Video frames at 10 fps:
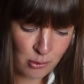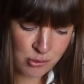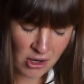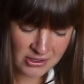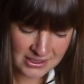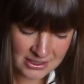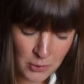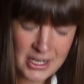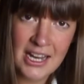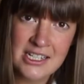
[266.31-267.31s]

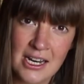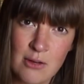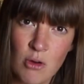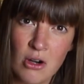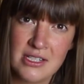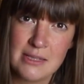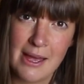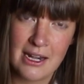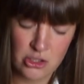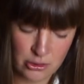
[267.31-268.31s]
2018 Roxy's
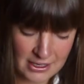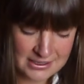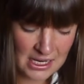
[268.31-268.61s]
Paddock Shiraz